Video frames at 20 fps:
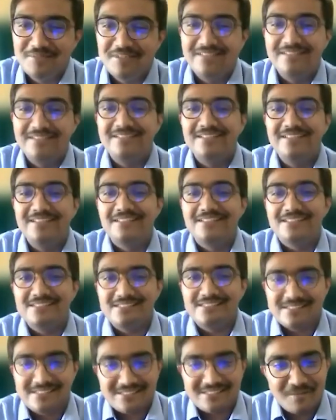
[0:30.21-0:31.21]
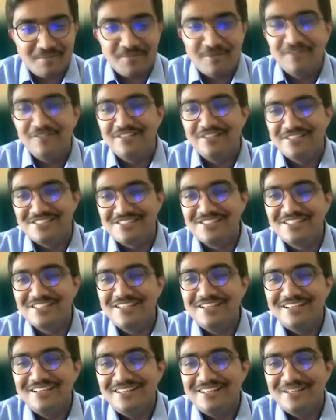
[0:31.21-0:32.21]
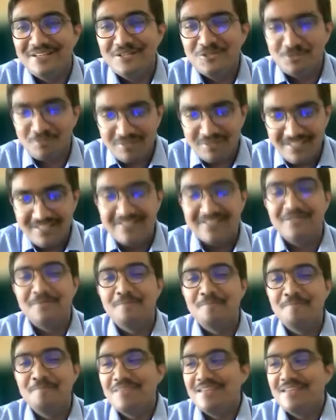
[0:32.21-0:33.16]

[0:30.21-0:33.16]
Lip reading: Menon, it is a privilege to be here.